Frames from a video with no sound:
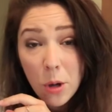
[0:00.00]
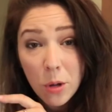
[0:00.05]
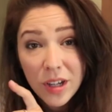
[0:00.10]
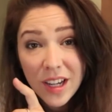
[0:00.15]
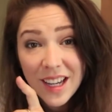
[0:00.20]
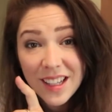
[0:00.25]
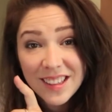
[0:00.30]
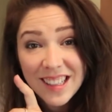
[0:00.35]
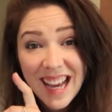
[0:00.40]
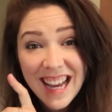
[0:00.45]

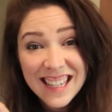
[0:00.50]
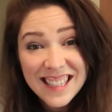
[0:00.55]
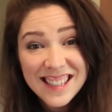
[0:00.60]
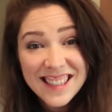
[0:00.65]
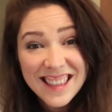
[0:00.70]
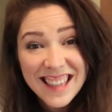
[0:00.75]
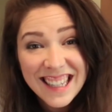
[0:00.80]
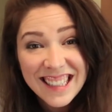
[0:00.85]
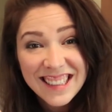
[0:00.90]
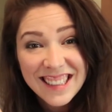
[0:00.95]
Okay,
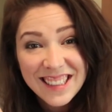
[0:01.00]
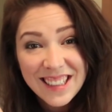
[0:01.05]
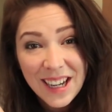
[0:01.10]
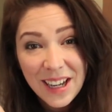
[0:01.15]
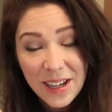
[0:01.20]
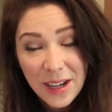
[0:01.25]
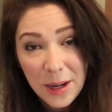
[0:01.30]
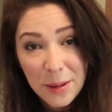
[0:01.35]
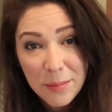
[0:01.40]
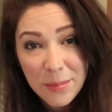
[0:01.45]
last thing to
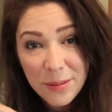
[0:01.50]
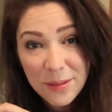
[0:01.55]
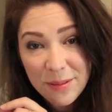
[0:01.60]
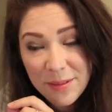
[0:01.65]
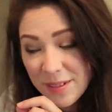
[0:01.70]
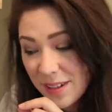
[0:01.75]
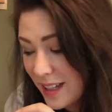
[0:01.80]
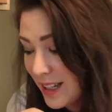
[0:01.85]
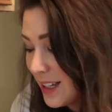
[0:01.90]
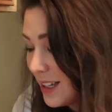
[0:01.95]
cut up,
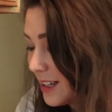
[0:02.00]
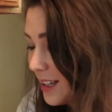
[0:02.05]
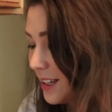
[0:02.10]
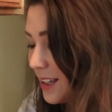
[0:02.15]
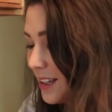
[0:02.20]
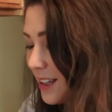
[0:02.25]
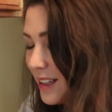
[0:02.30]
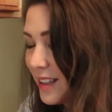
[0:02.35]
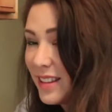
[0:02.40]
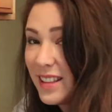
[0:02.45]

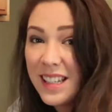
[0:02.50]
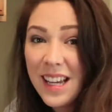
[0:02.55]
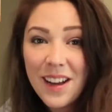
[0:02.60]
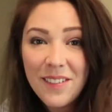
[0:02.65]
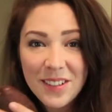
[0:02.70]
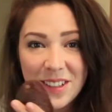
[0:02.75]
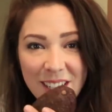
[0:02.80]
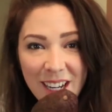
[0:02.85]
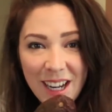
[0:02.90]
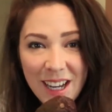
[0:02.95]
the
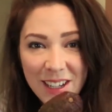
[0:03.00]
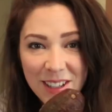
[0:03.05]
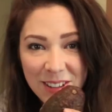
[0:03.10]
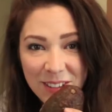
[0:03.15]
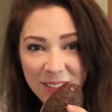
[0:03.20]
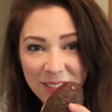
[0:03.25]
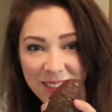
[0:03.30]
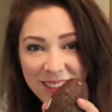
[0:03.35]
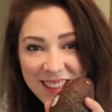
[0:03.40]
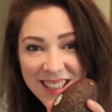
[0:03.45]

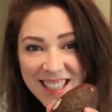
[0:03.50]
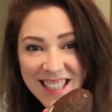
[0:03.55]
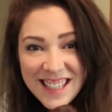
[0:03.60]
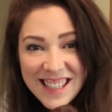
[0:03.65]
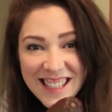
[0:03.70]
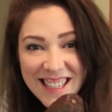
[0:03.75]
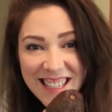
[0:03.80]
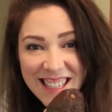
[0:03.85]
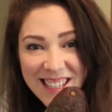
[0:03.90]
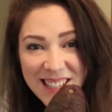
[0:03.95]
avocado.
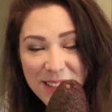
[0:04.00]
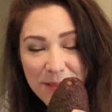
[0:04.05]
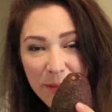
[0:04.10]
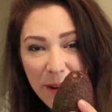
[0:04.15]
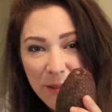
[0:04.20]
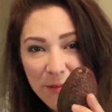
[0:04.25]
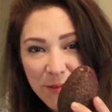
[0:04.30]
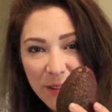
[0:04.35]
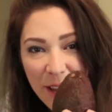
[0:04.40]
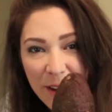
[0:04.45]
This is
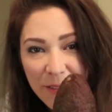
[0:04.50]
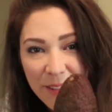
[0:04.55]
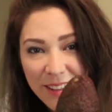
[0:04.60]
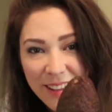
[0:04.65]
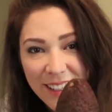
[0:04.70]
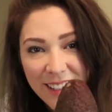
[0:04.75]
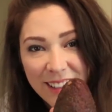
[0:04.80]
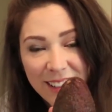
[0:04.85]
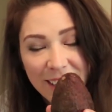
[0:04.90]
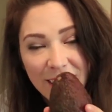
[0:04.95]
my favorite
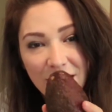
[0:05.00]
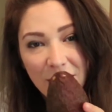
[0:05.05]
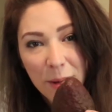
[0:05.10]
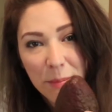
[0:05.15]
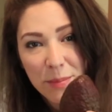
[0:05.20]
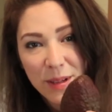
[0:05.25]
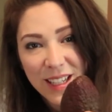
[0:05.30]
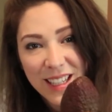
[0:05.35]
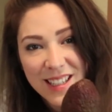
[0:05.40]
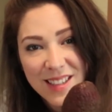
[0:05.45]
thing to cut
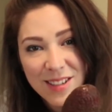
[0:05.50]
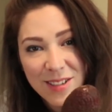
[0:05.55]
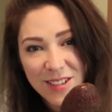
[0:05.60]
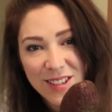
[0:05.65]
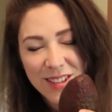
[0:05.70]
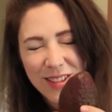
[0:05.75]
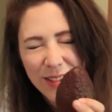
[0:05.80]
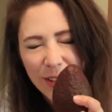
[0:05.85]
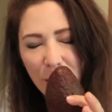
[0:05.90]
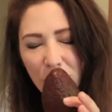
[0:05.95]
up because
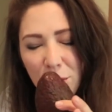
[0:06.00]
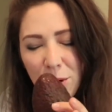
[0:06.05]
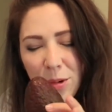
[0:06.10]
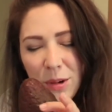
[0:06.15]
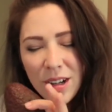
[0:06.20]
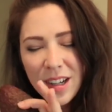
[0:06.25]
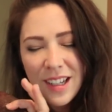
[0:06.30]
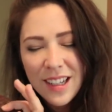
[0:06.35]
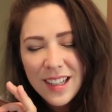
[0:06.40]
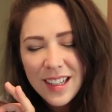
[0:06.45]
it's
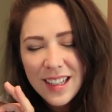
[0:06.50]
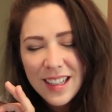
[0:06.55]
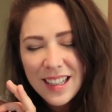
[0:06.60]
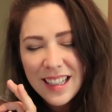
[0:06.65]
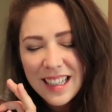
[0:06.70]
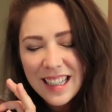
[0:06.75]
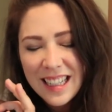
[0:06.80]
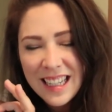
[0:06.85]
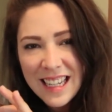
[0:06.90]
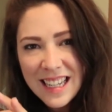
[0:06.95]
so
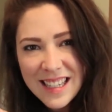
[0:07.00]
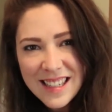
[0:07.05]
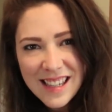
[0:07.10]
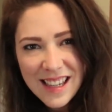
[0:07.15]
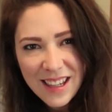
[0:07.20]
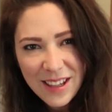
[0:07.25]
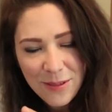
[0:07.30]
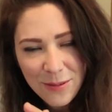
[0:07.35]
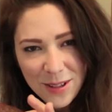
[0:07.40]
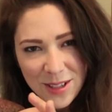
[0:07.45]

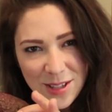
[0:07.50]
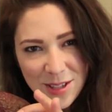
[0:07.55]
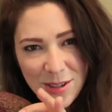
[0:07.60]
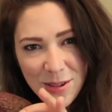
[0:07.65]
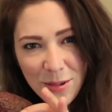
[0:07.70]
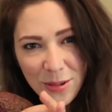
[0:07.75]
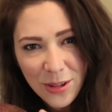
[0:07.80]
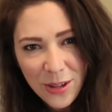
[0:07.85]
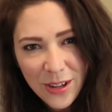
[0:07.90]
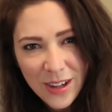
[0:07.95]
easy once
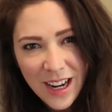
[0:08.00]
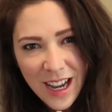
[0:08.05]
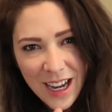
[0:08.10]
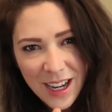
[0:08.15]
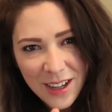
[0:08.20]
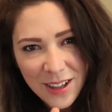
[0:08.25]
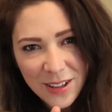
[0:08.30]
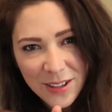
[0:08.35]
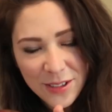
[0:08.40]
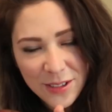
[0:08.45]
you learn
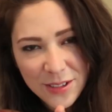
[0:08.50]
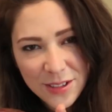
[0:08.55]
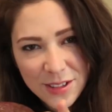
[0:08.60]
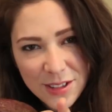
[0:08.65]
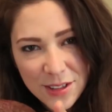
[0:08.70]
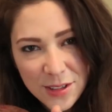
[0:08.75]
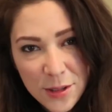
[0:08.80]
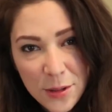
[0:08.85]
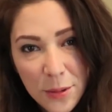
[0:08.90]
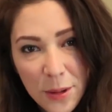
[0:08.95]
how
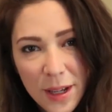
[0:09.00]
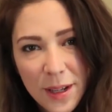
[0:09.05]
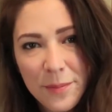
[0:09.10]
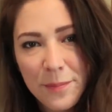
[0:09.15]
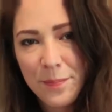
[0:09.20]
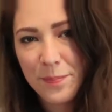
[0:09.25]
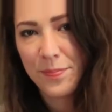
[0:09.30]
to do it.